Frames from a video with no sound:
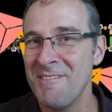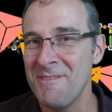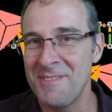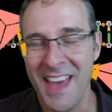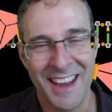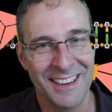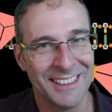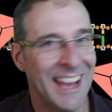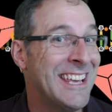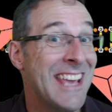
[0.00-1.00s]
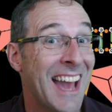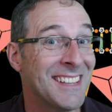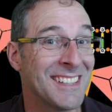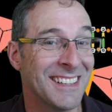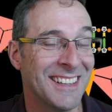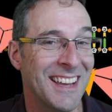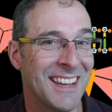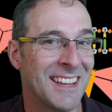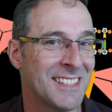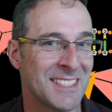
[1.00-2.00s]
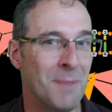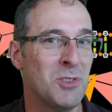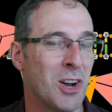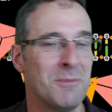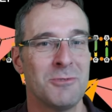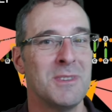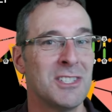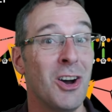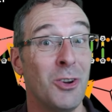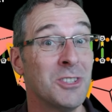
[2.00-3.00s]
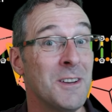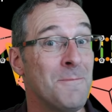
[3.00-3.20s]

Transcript: that lucky accident can sometimes result